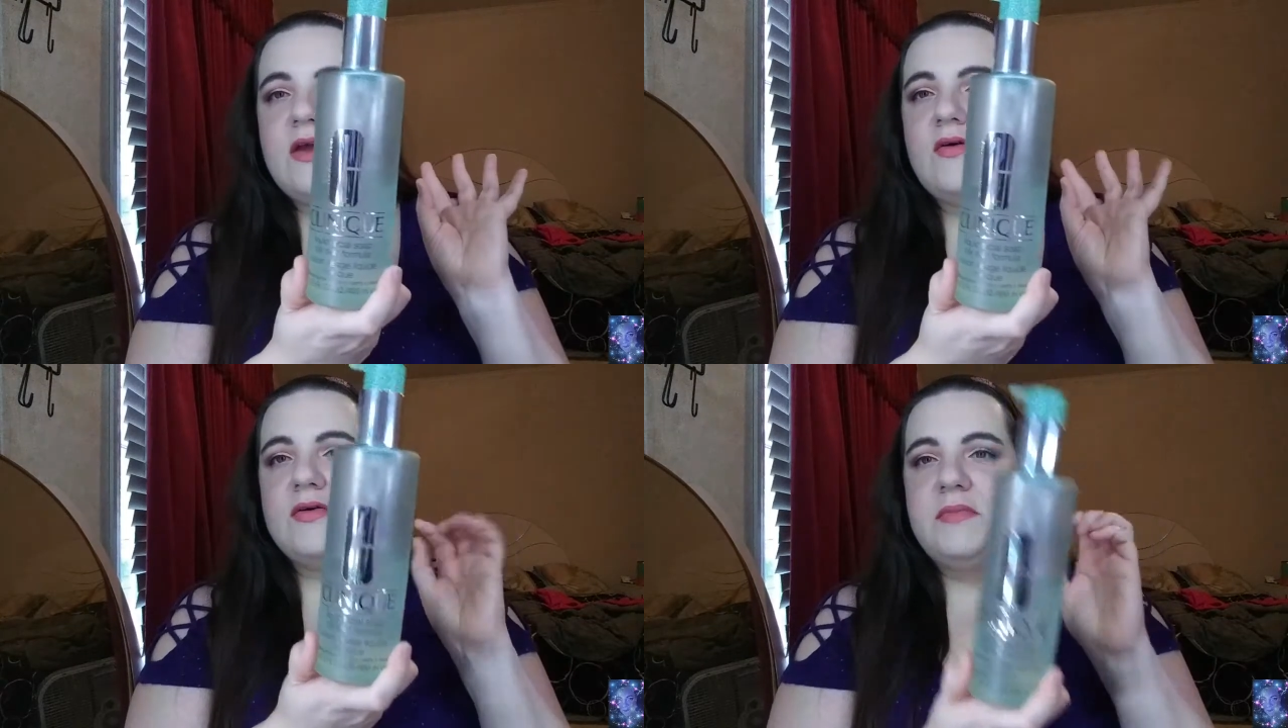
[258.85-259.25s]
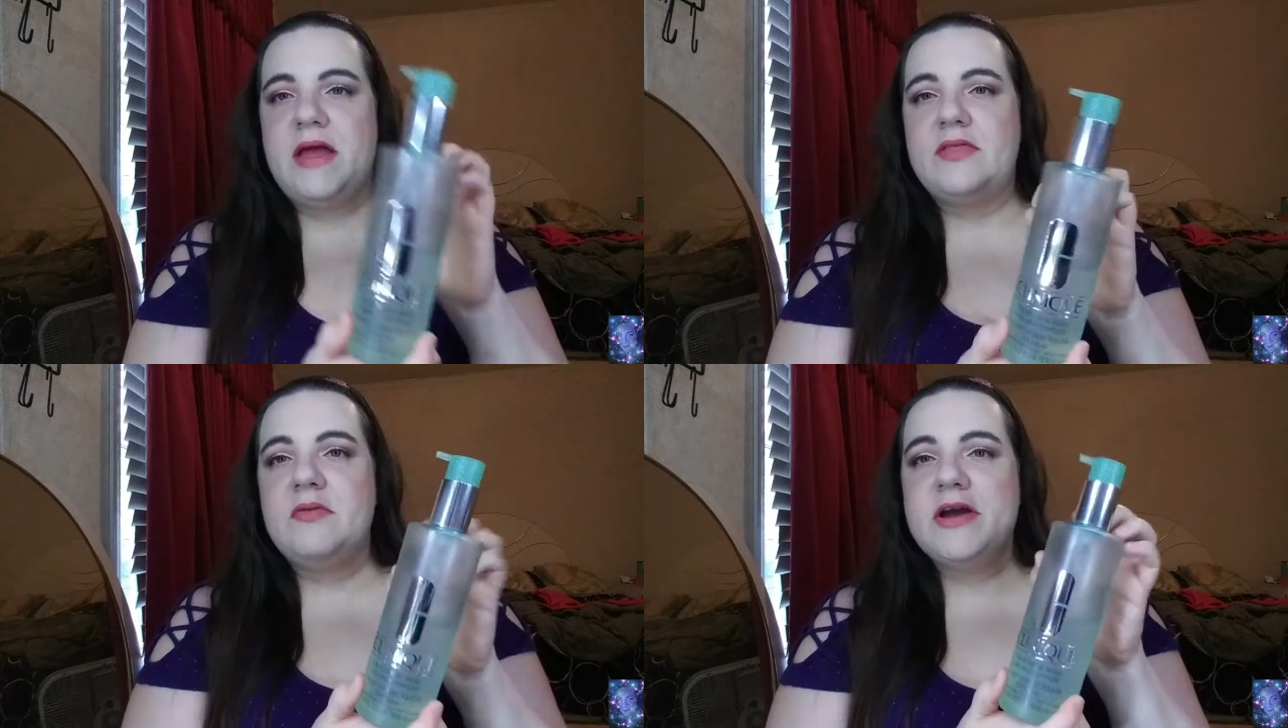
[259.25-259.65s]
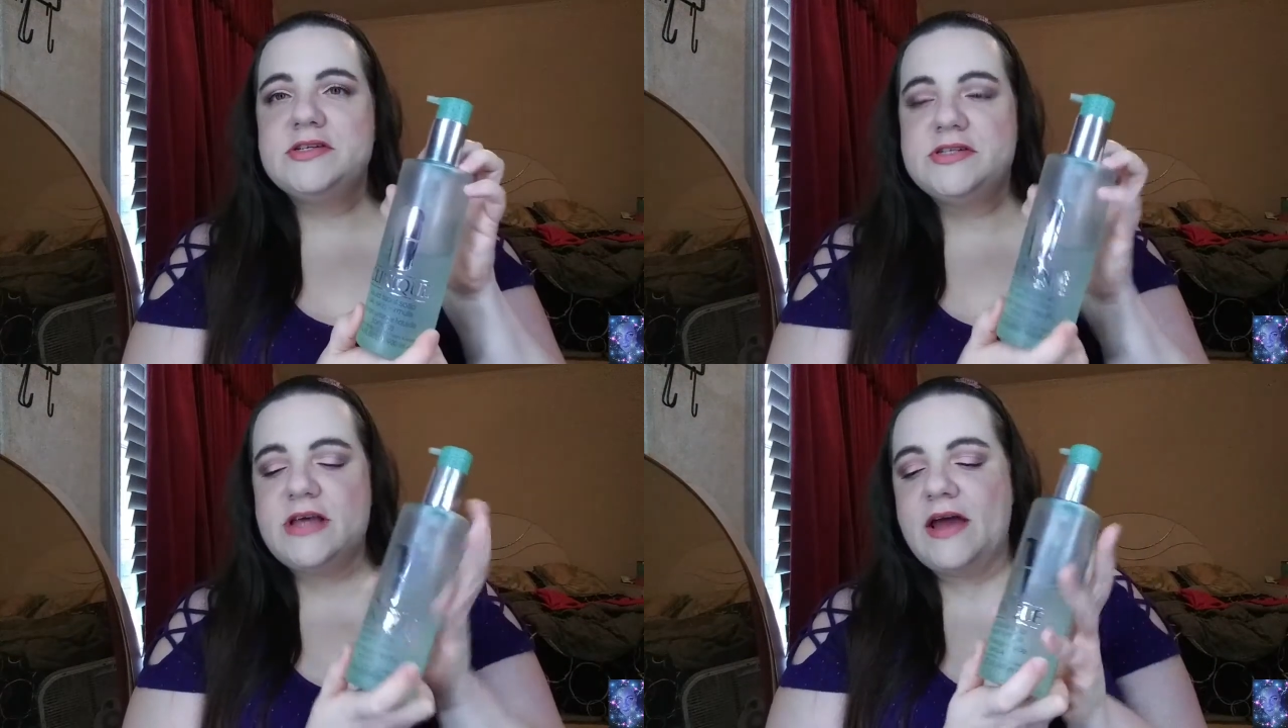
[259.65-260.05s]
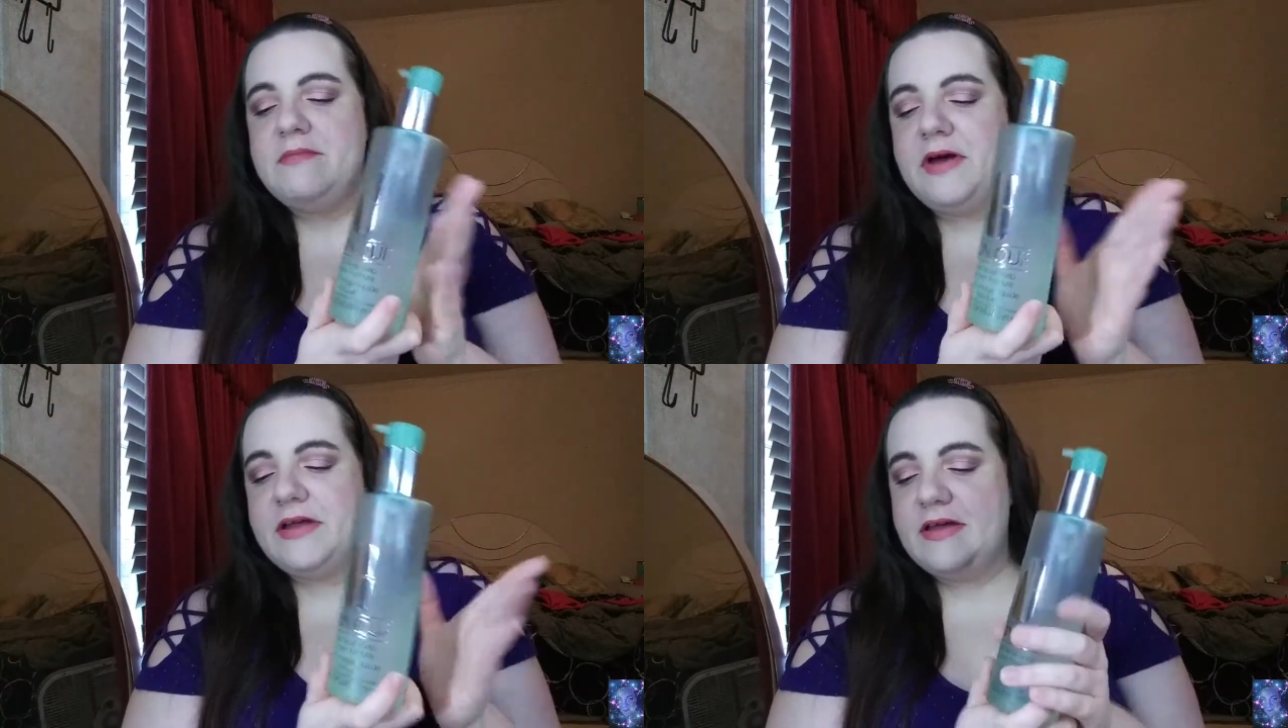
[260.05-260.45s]
be on the pricier
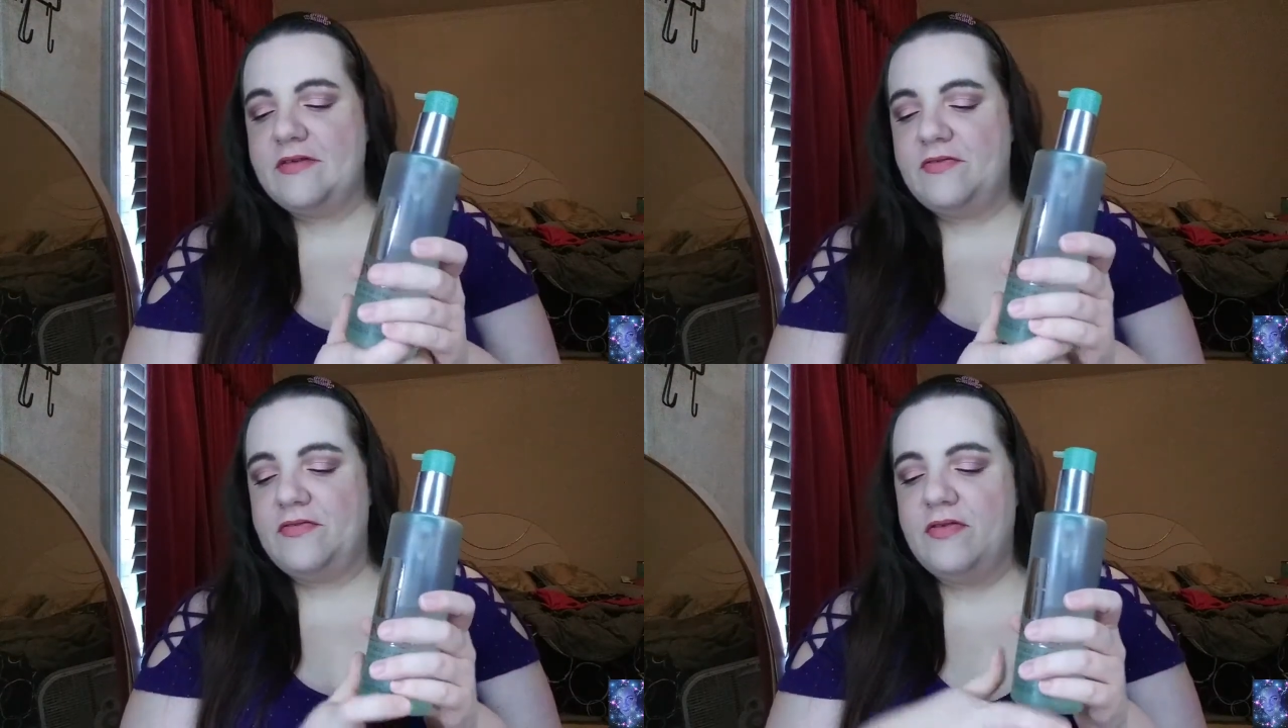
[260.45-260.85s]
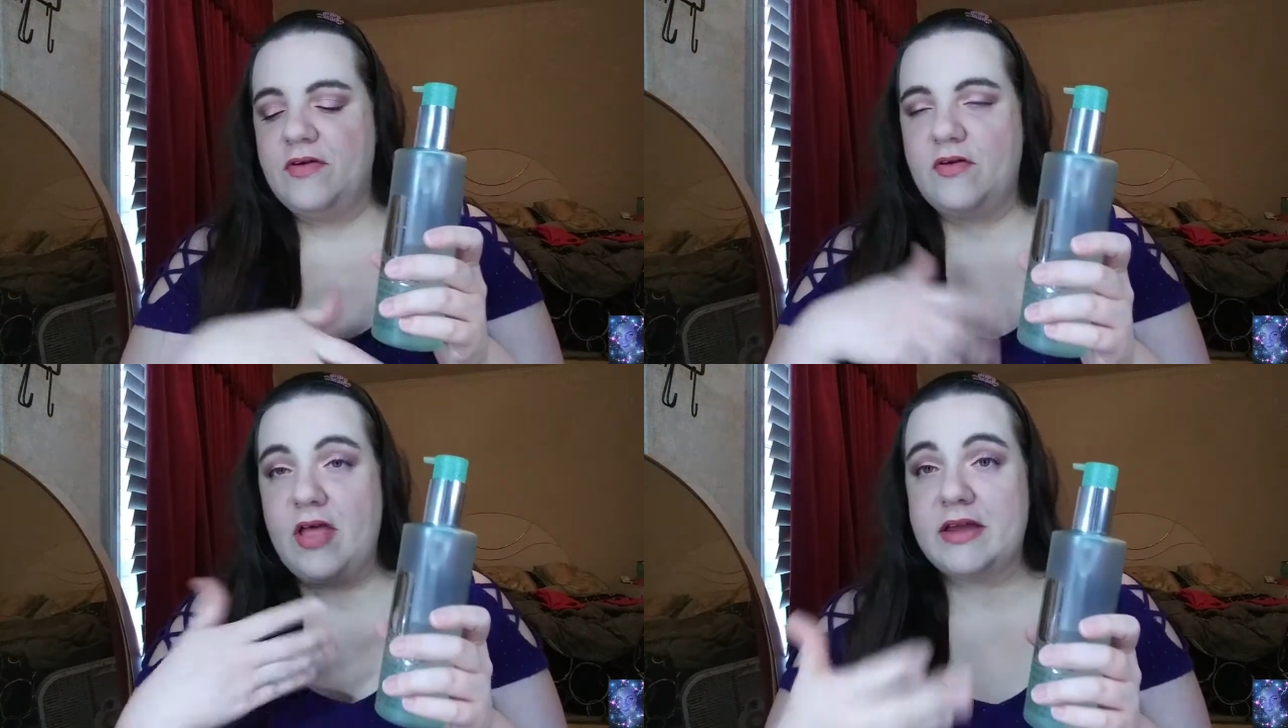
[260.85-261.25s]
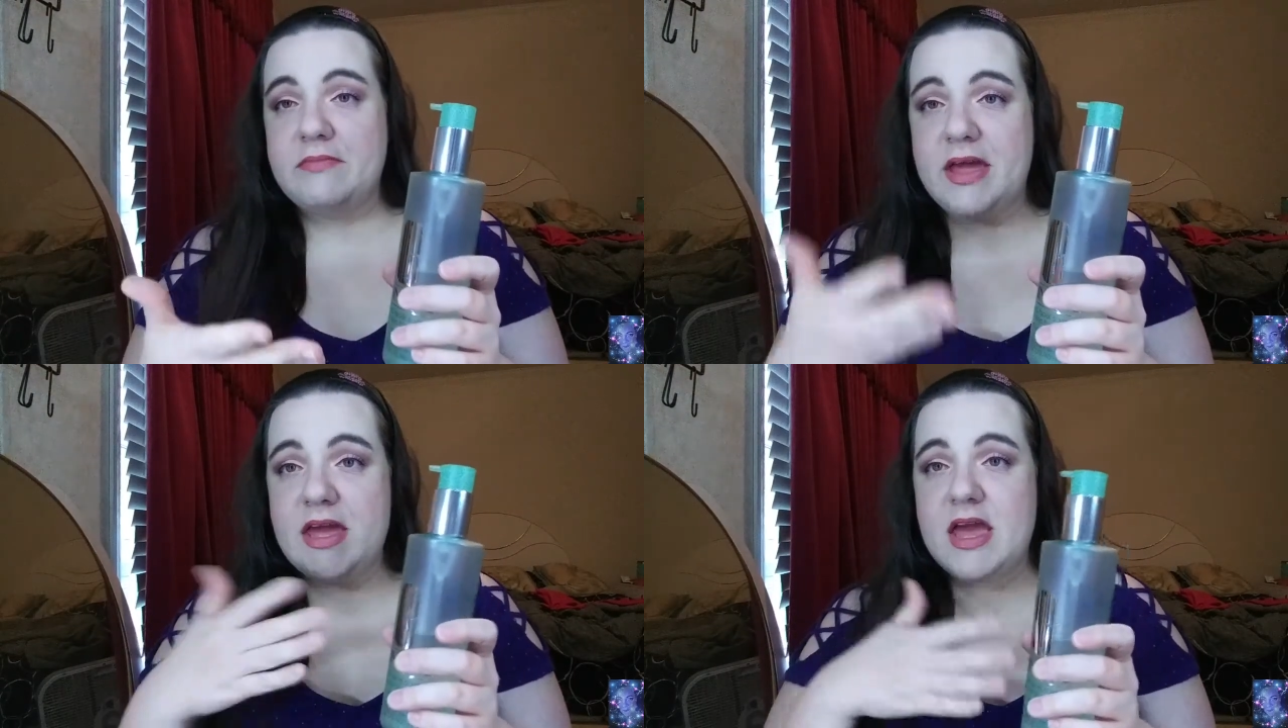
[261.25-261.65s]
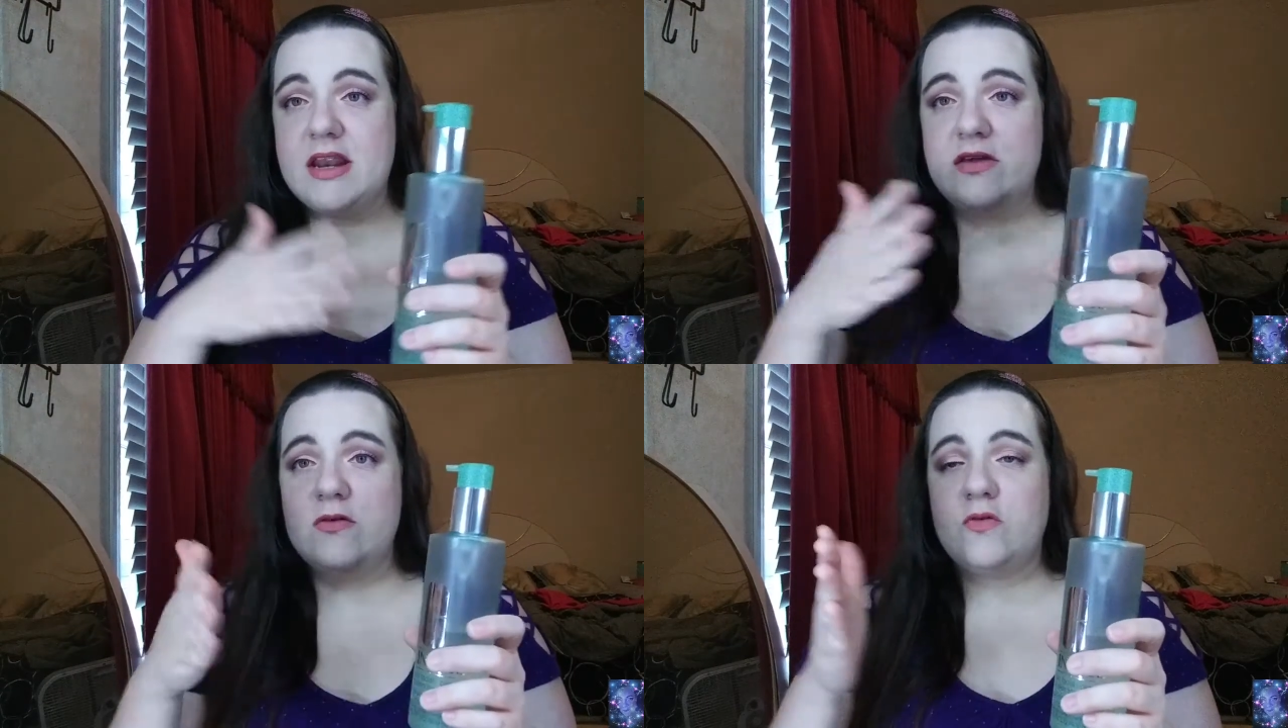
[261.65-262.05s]
side, but if you're like me
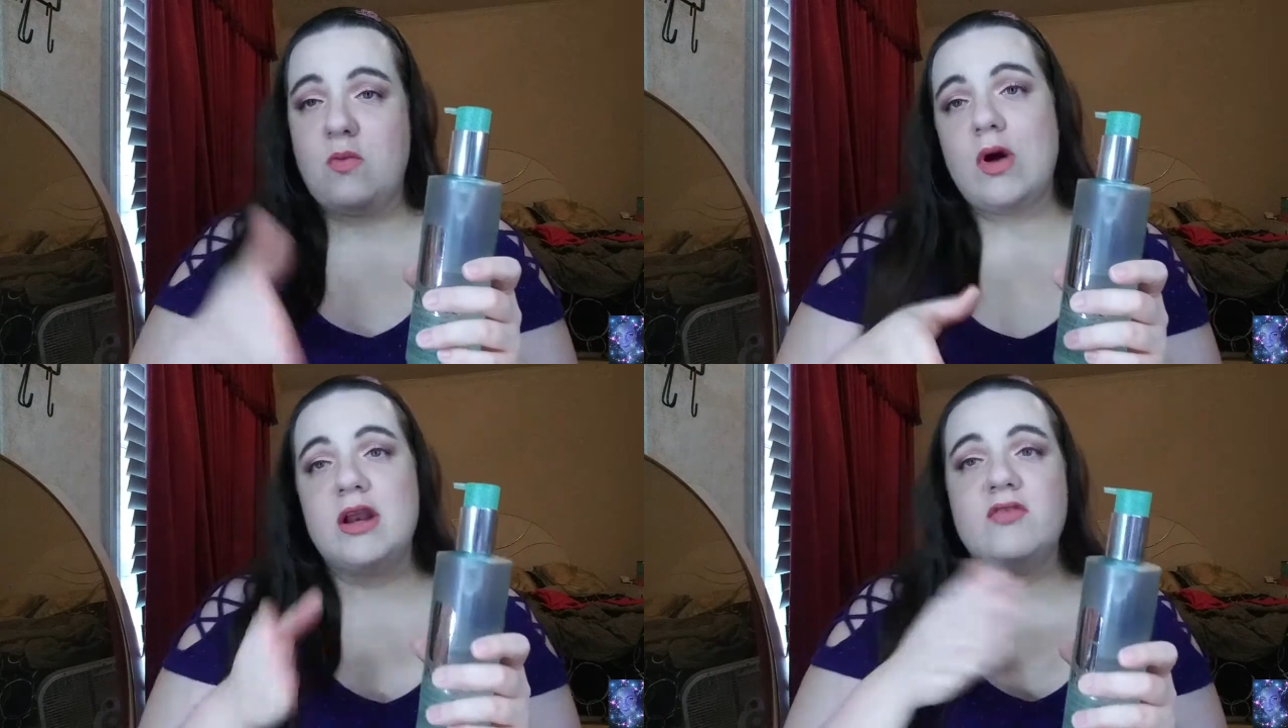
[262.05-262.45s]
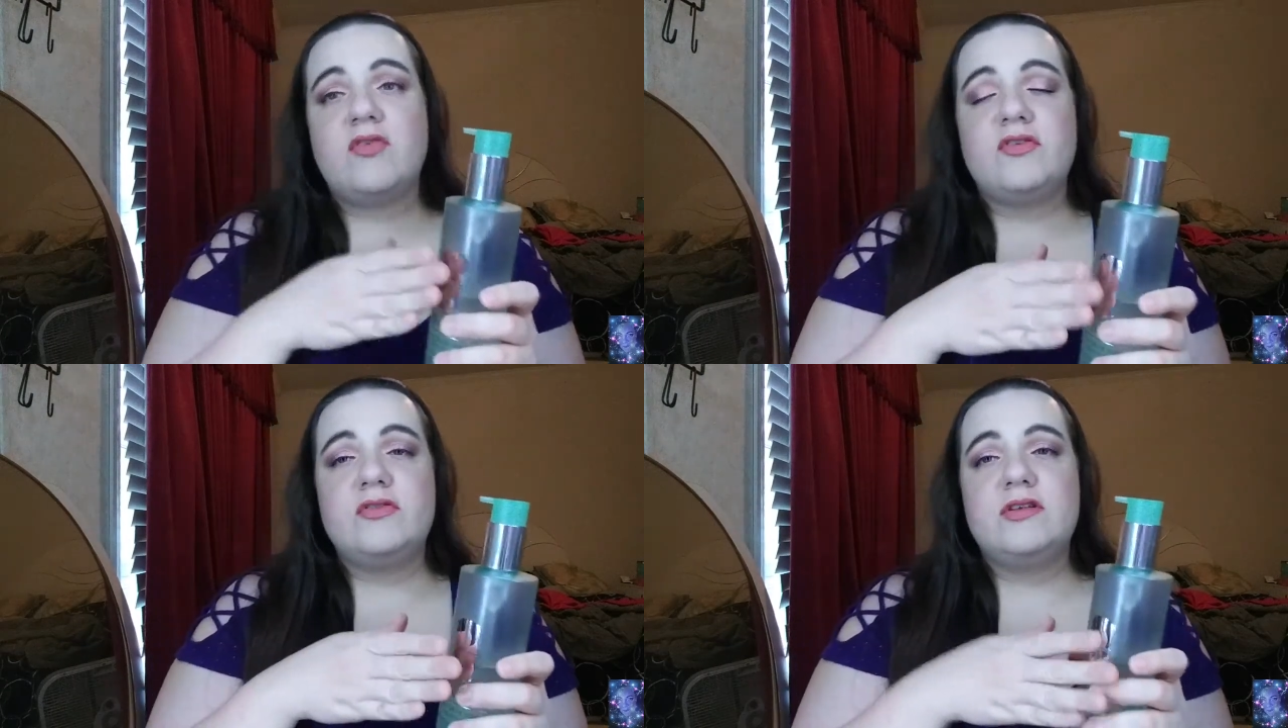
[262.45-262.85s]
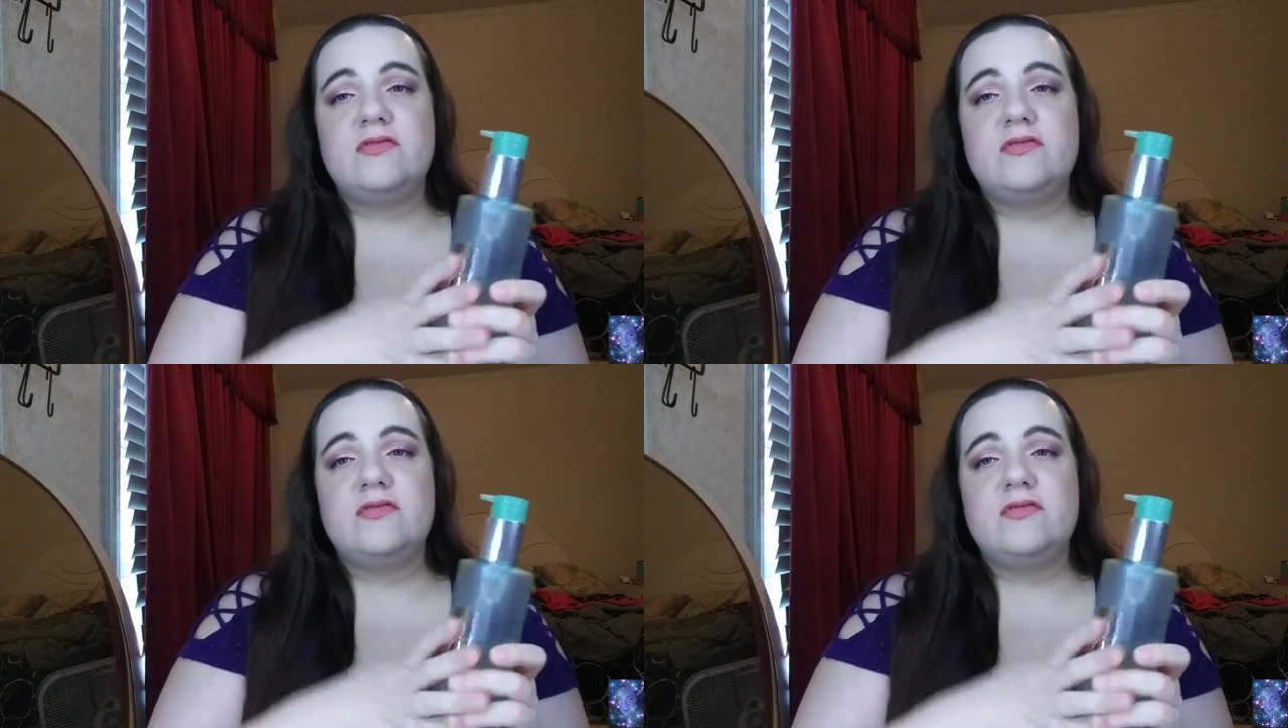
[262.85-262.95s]
and you use one for